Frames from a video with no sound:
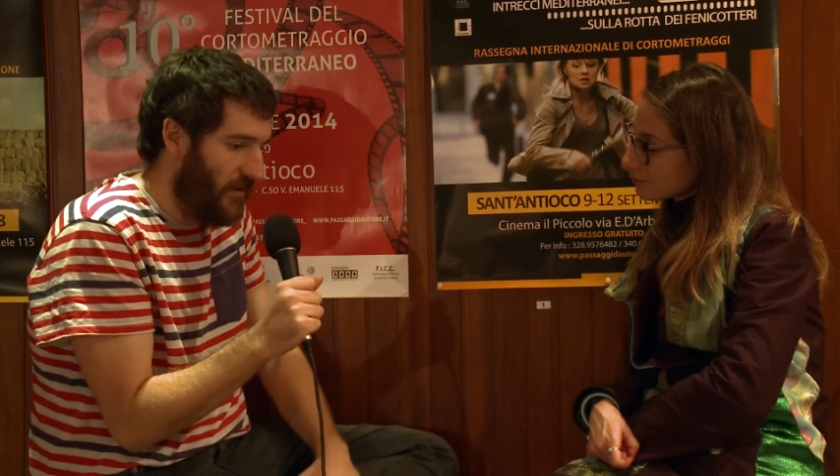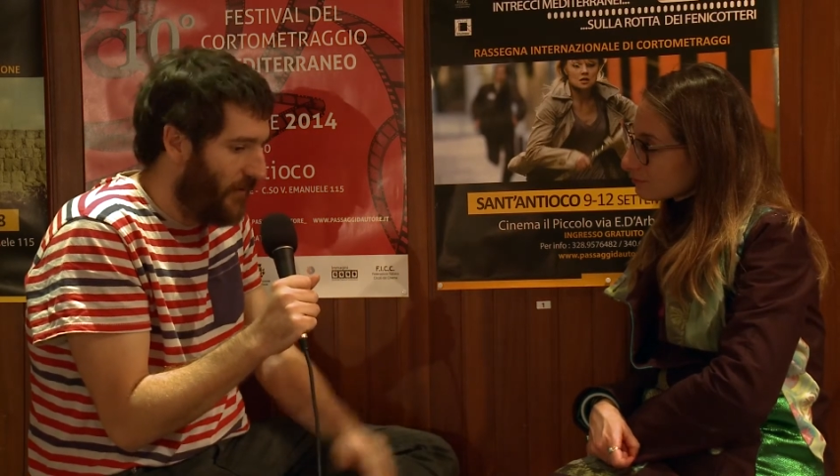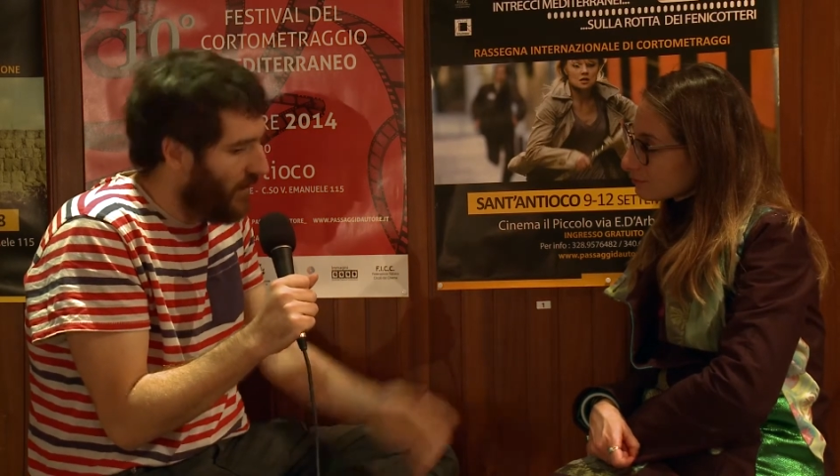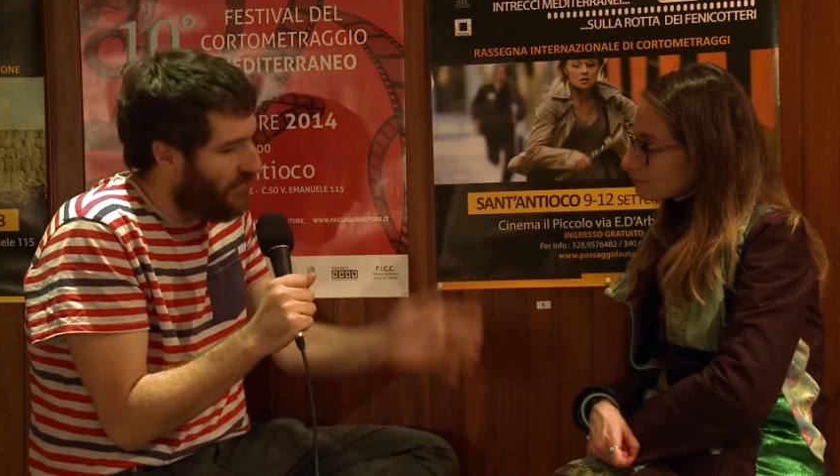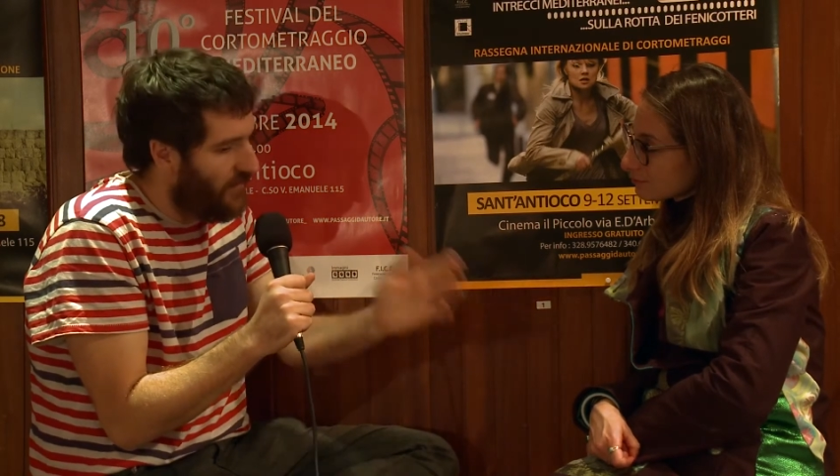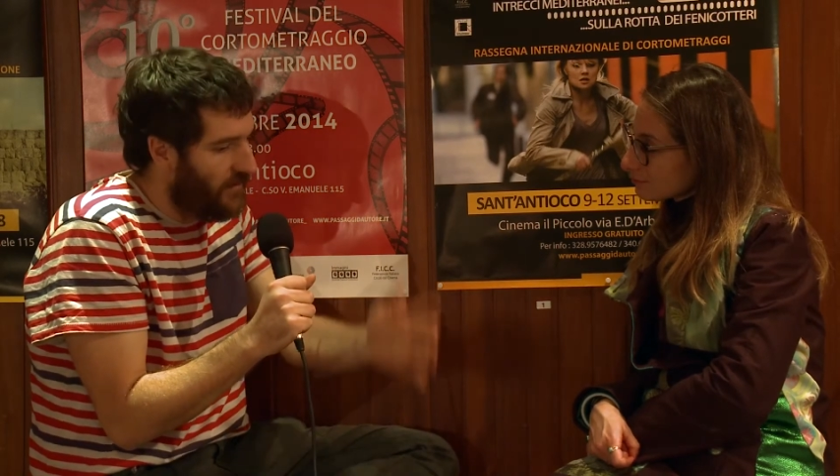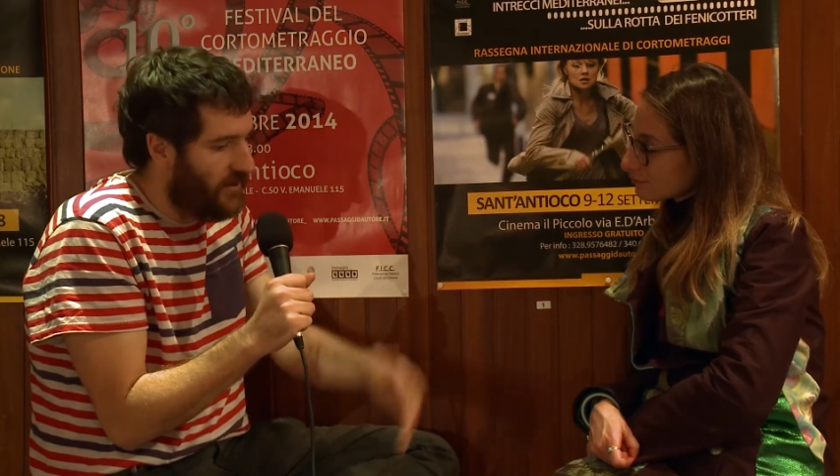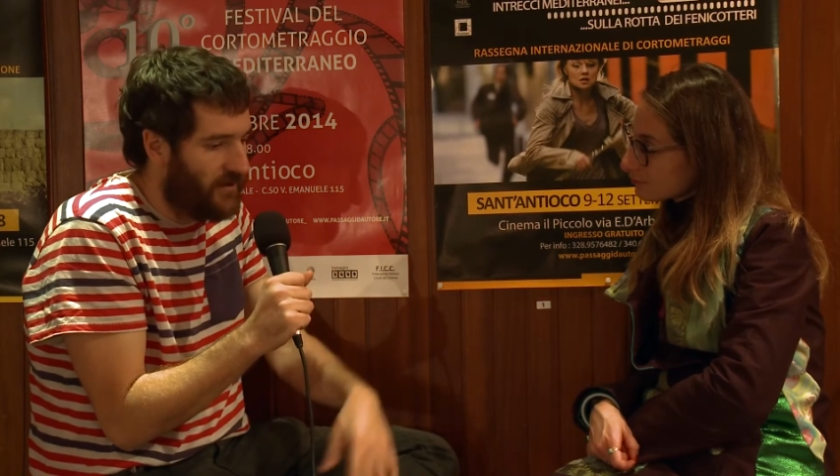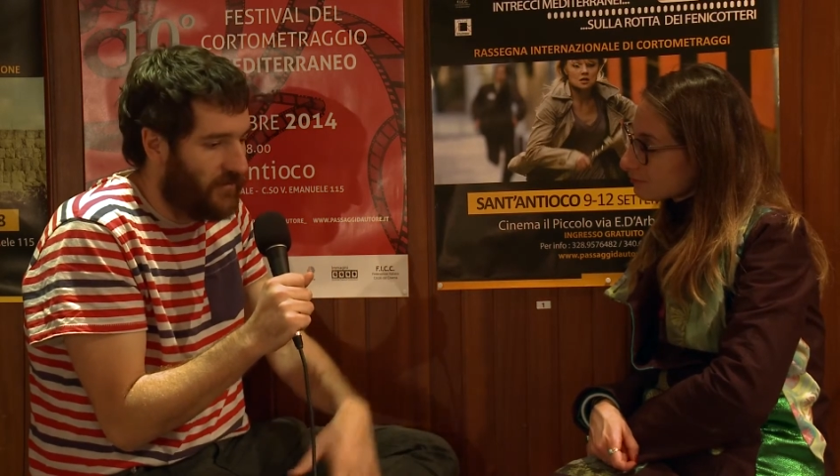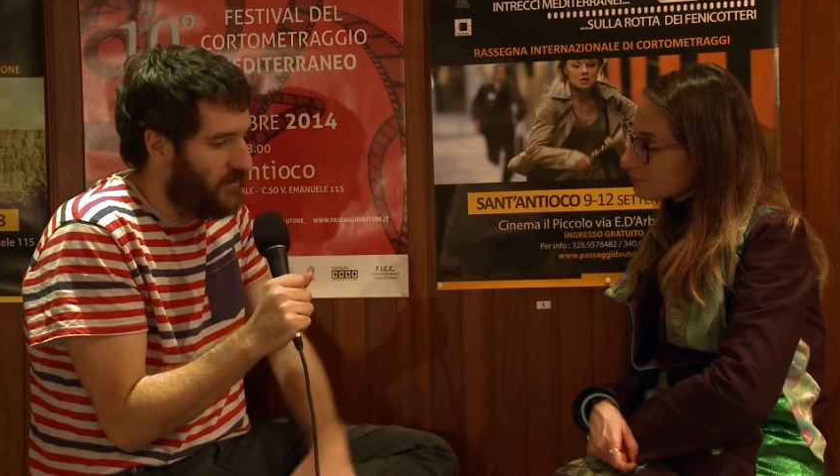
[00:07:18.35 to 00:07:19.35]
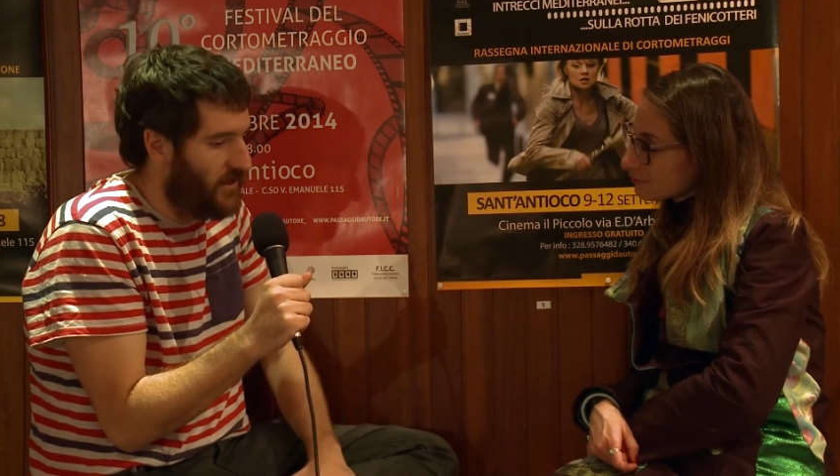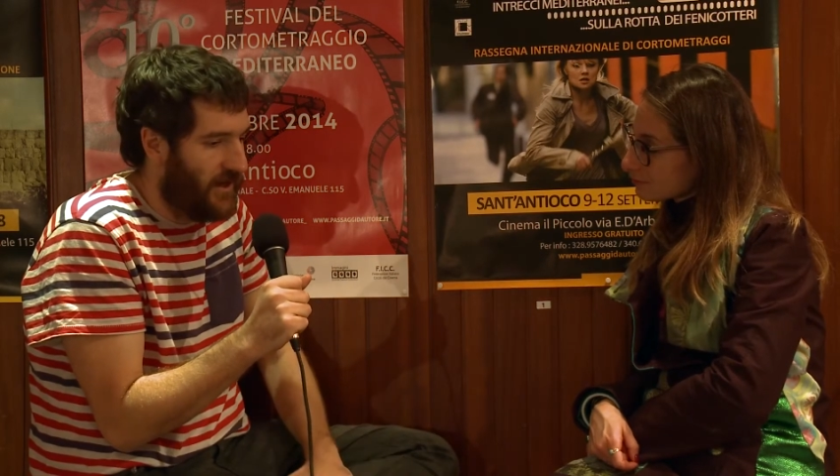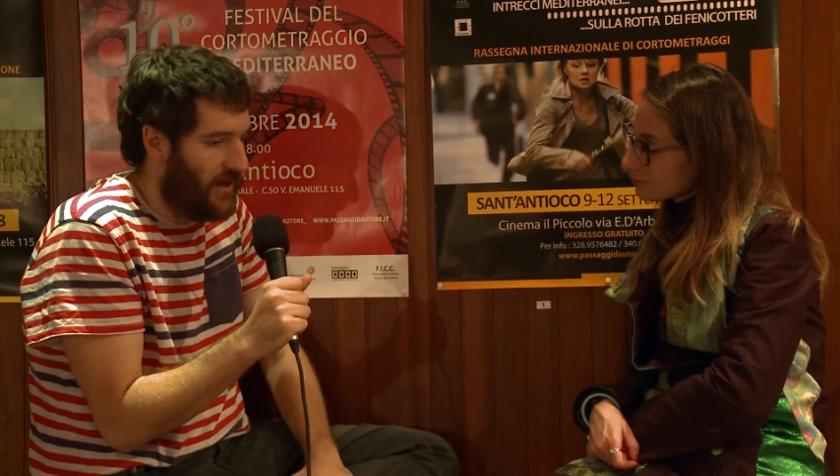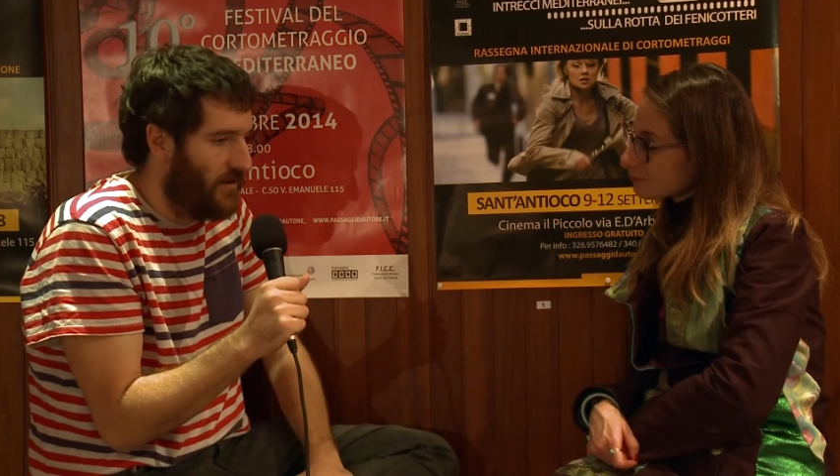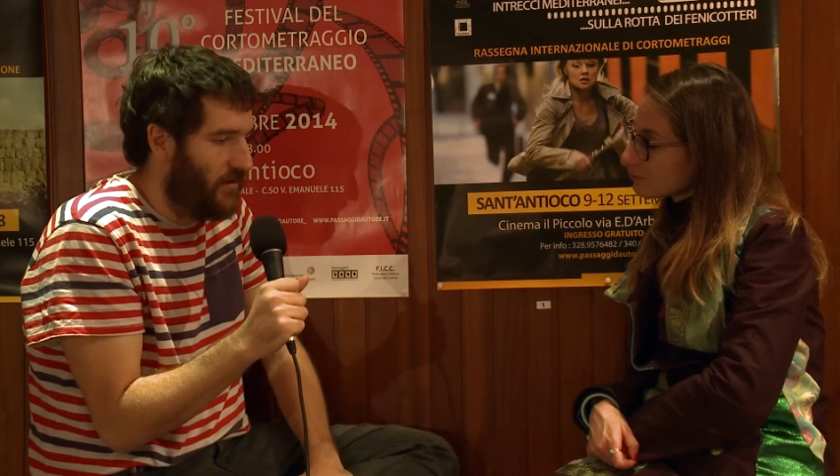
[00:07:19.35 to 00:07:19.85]
And when I found it, it was
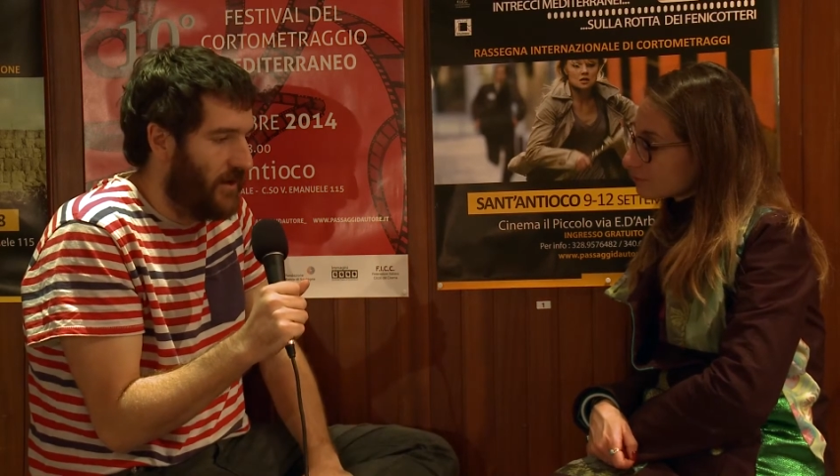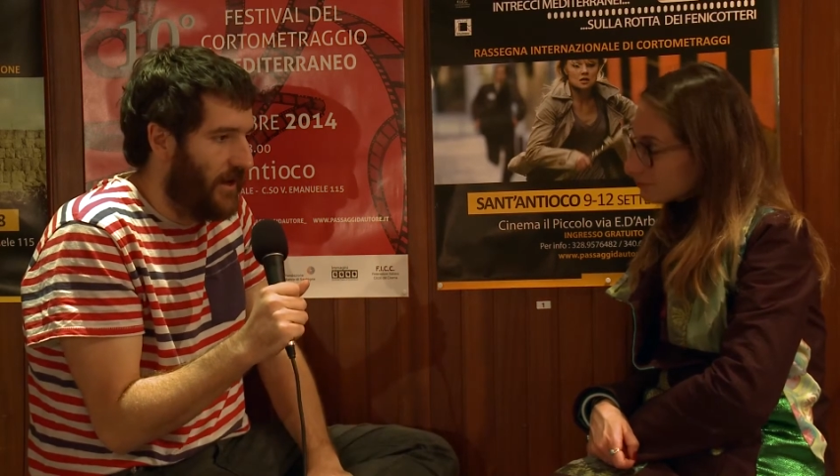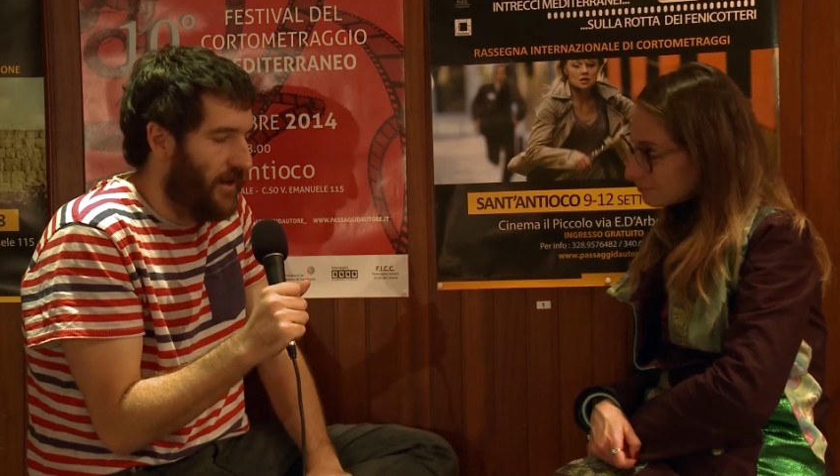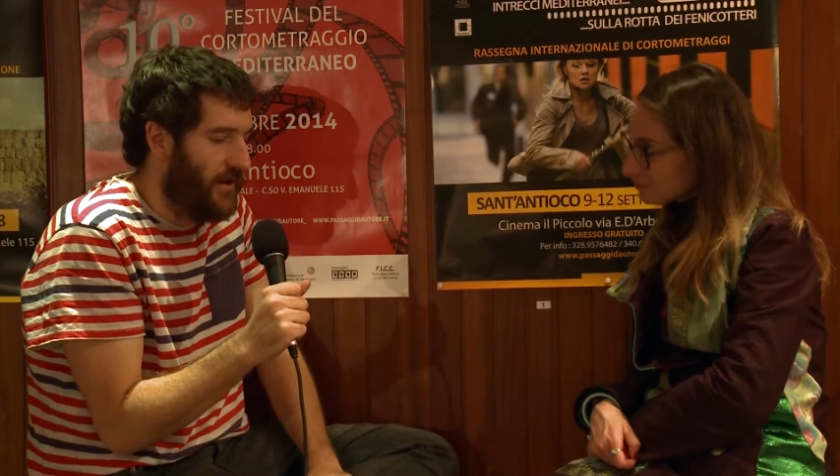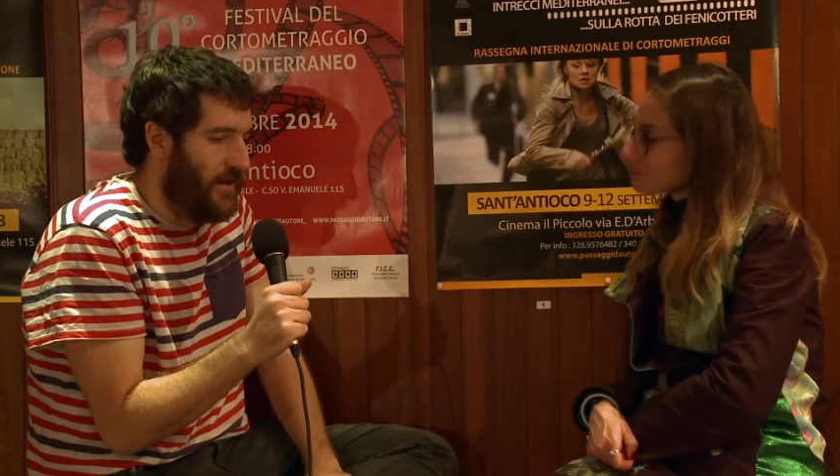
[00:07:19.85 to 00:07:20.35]
like, okay,